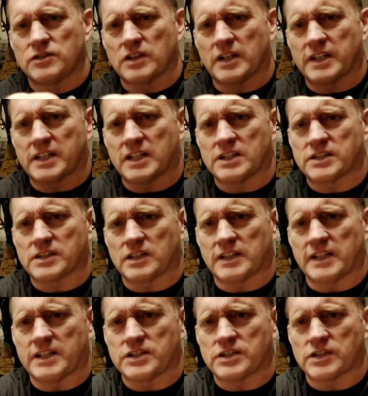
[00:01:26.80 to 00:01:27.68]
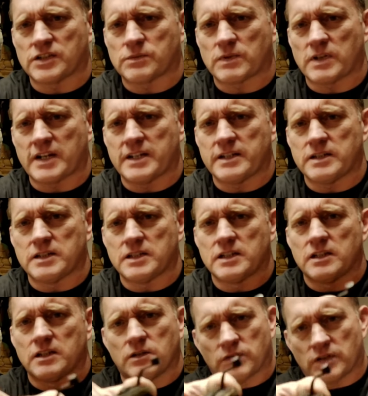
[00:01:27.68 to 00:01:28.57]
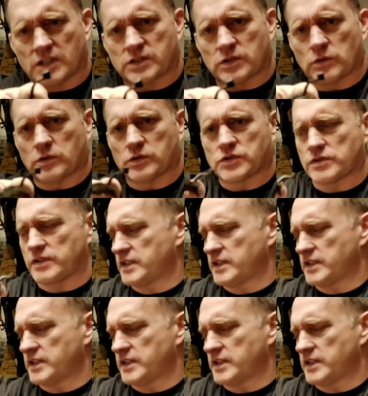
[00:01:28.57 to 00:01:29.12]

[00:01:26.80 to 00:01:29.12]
Try to catch the light just right. This old